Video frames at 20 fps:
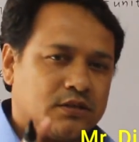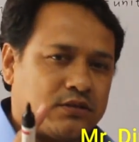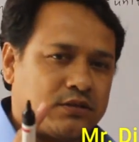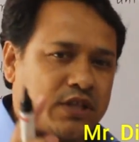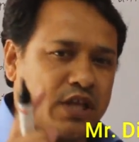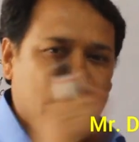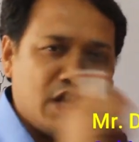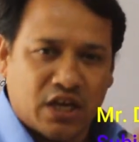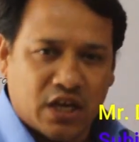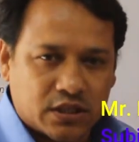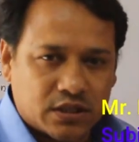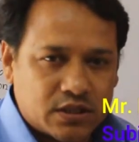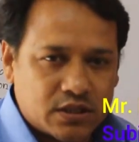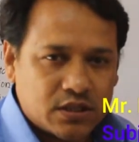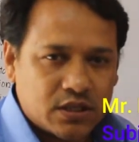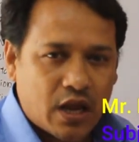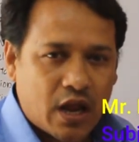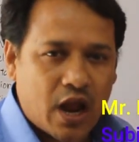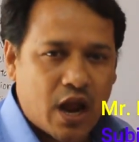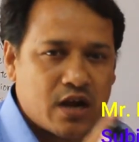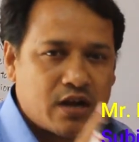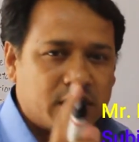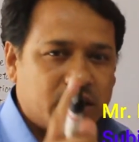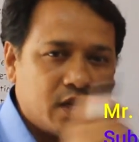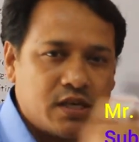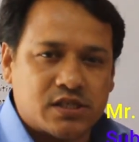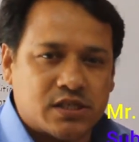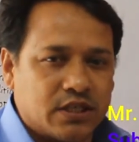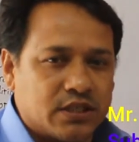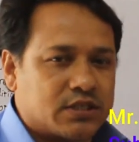Think it and
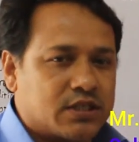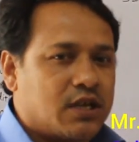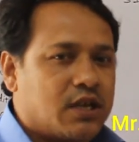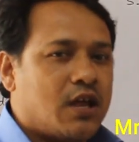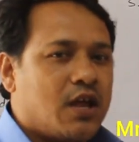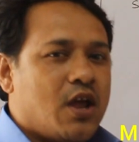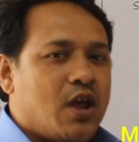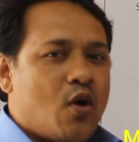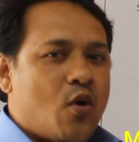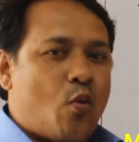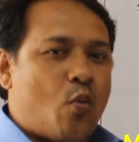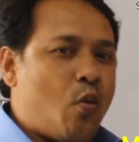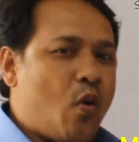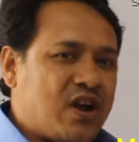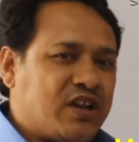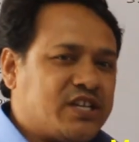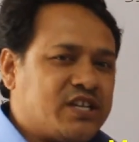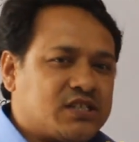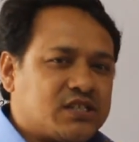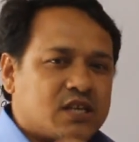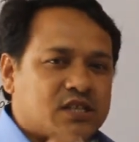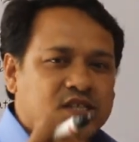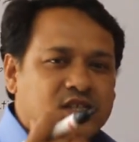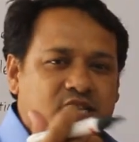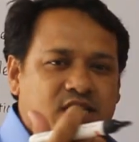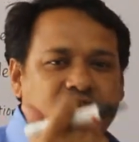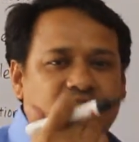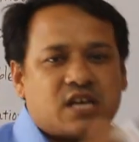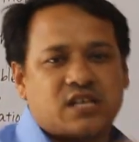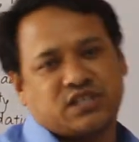guess it. What is the
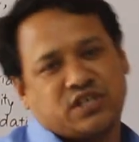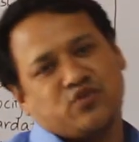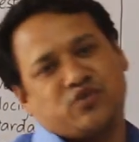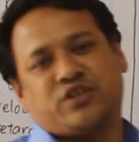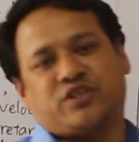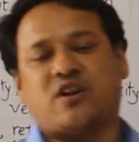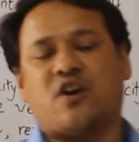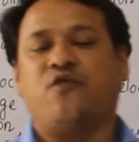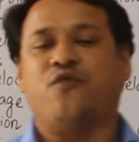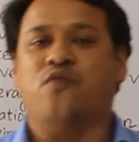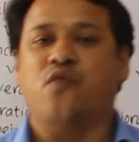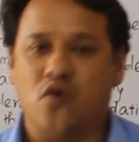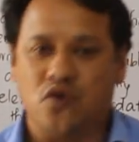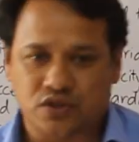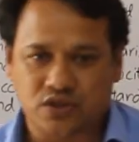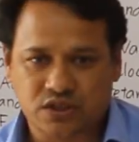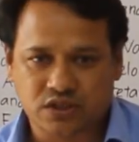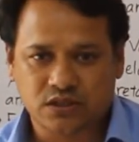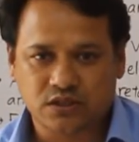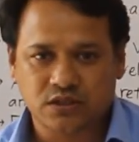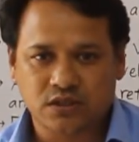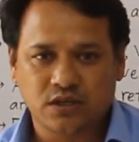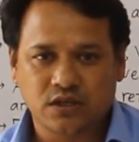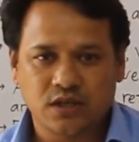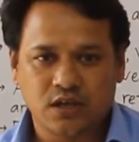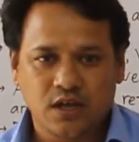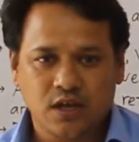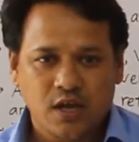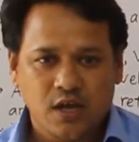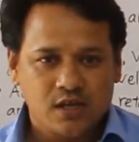CGS unit of force?
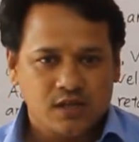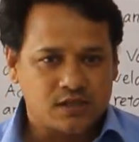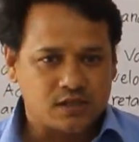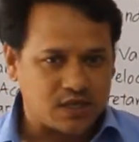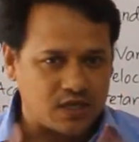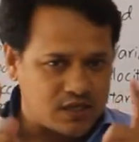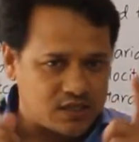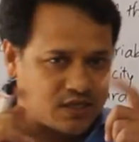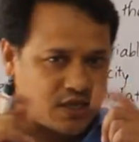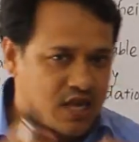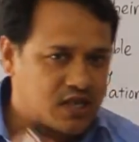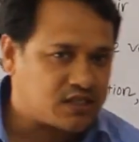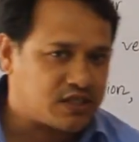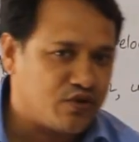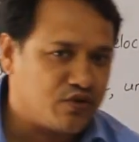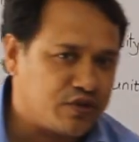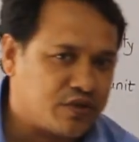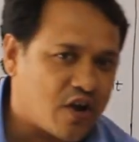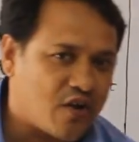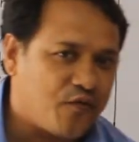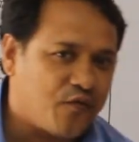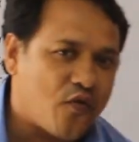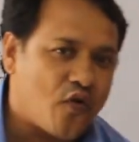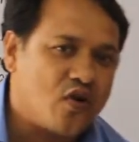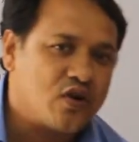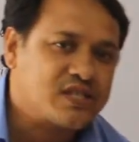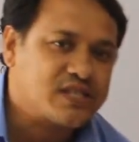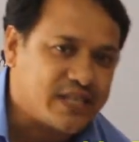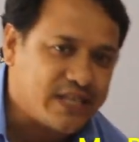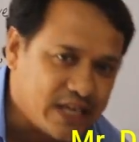CGS unit of
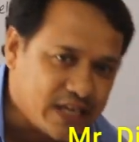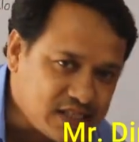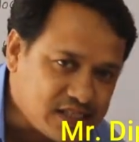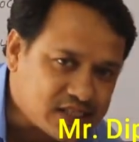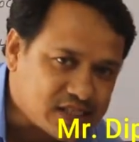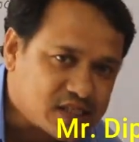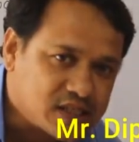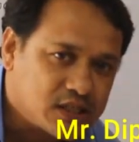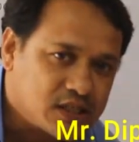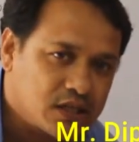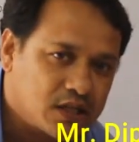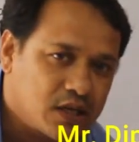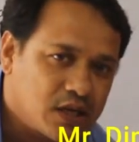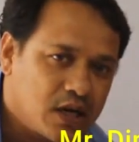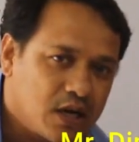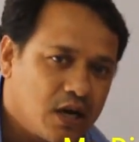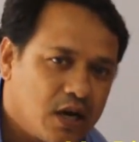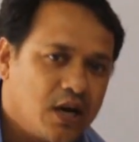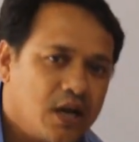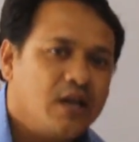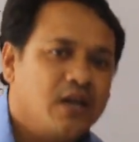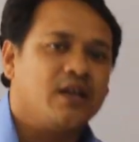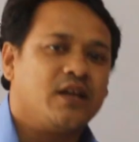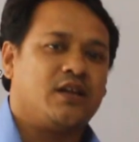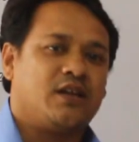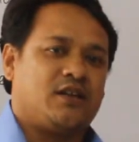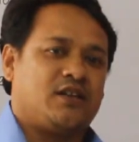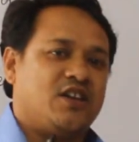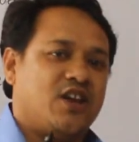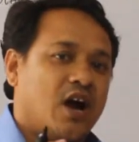force is,
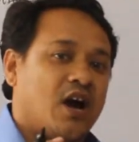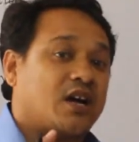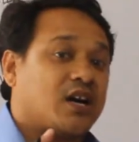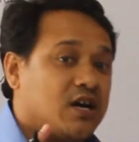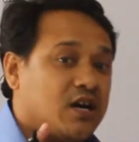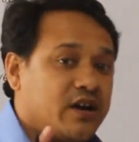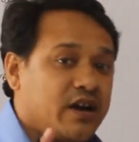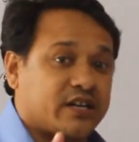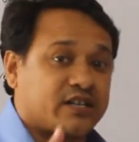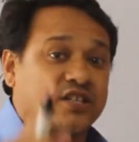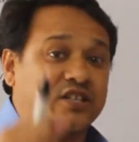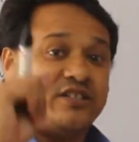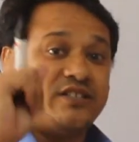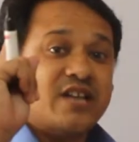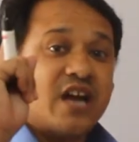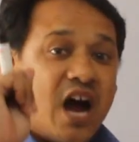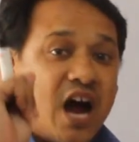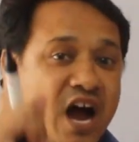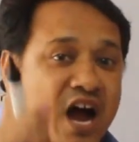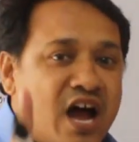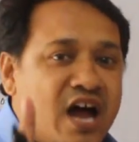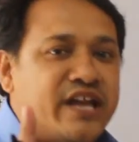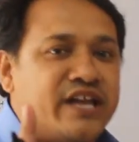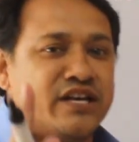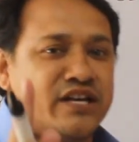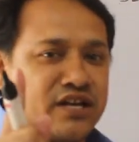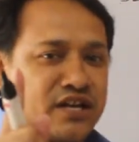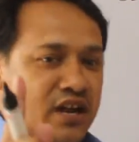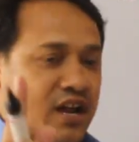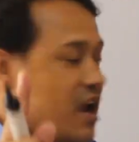correct,
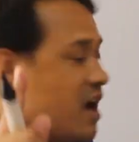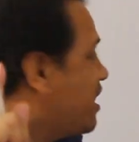dyne.